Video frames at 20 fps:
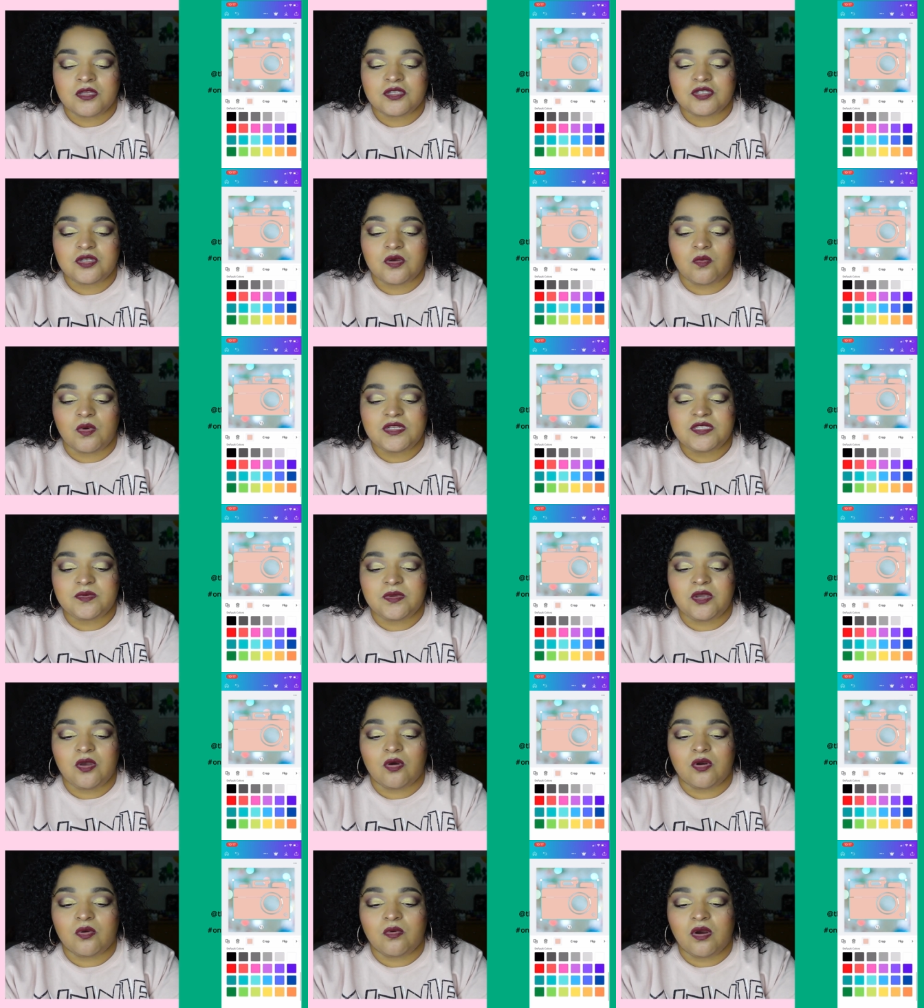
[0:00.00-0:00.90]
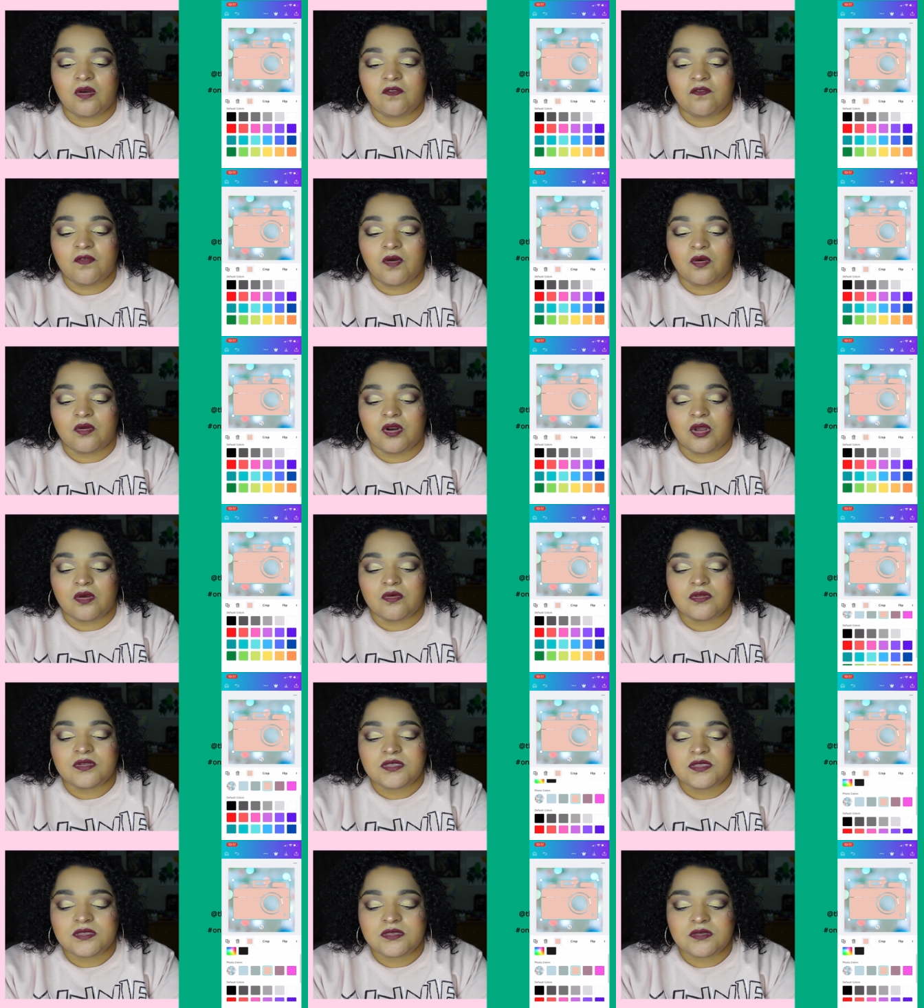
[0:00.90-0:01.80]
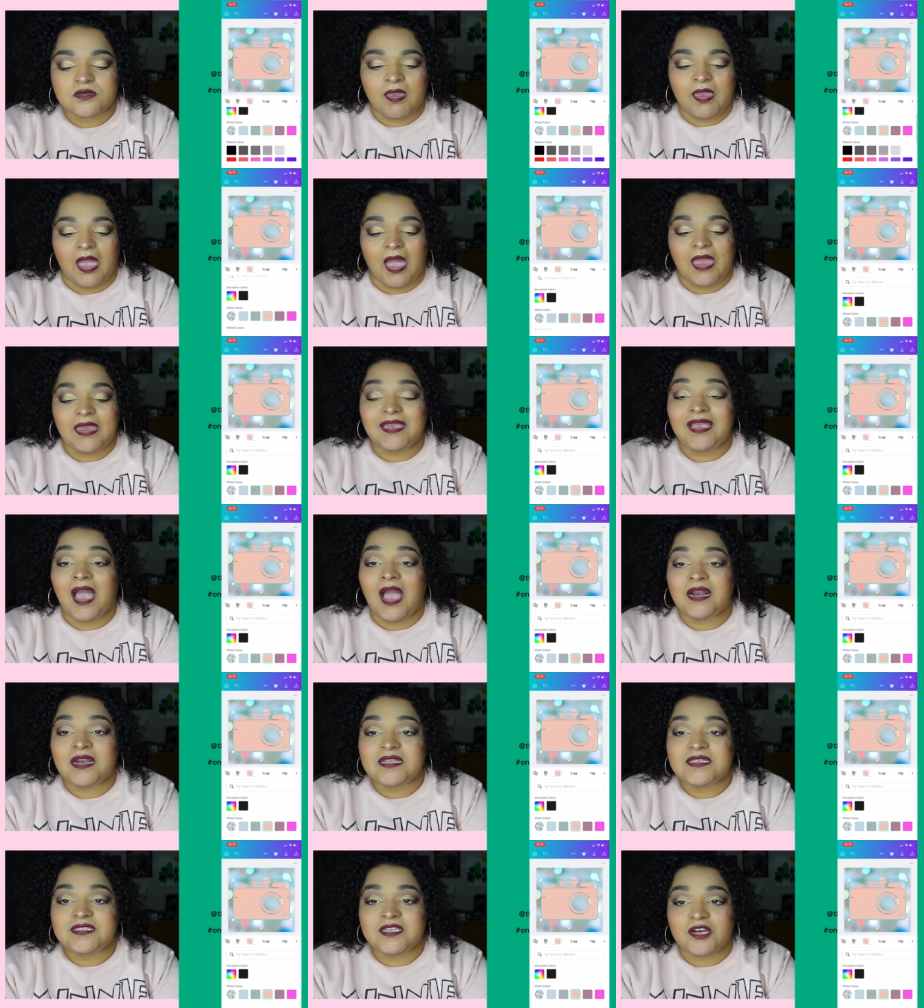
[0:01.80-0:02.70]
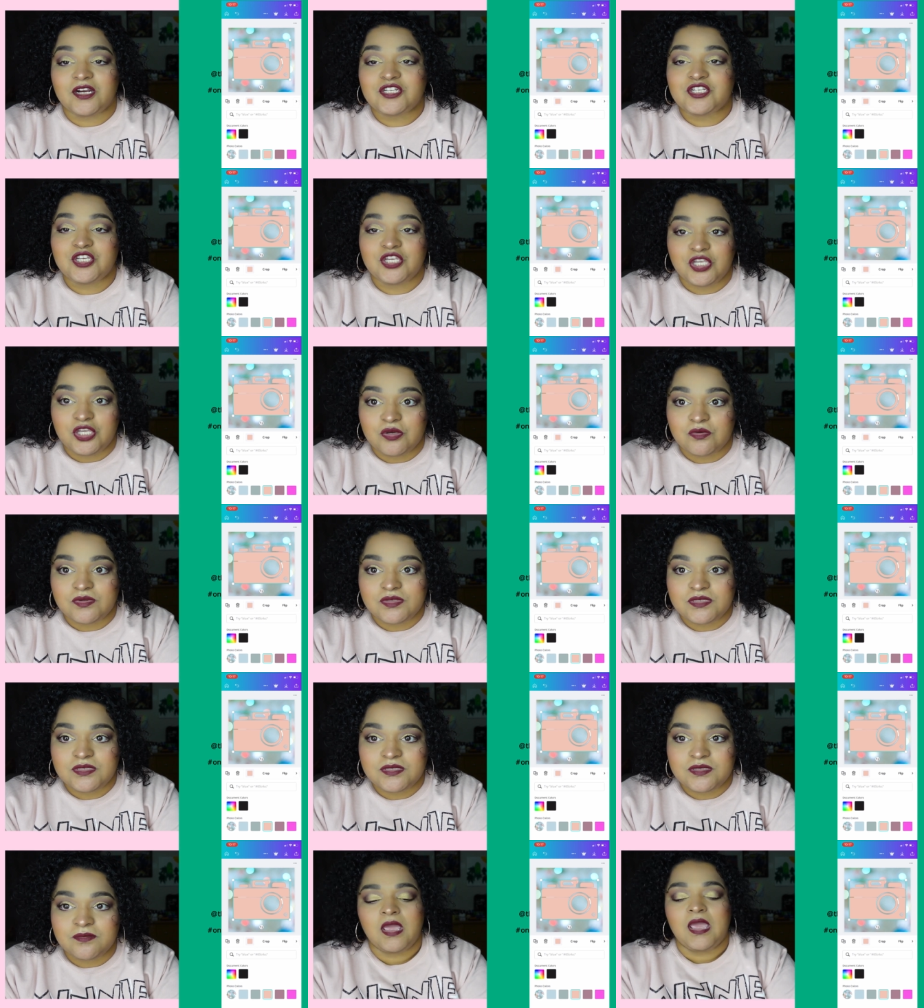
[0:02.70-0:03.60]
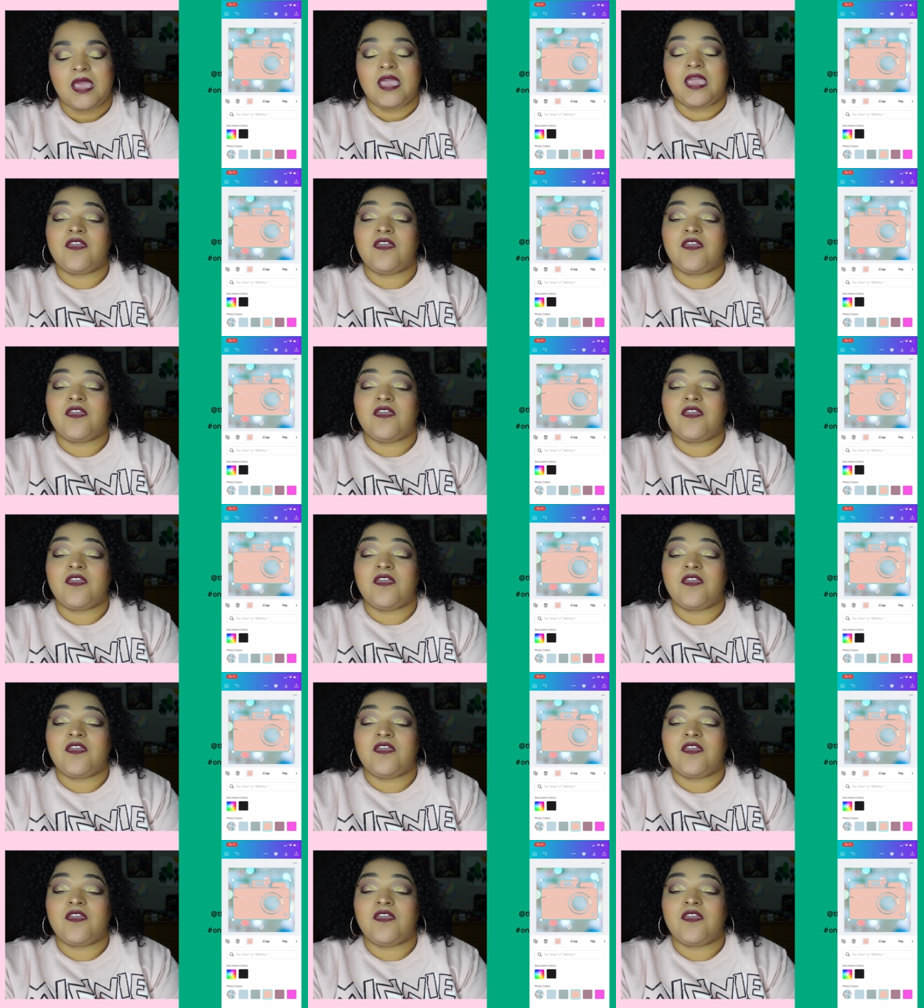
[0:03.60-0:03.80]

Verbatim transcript: So once we go to our photos, my icon is there to use.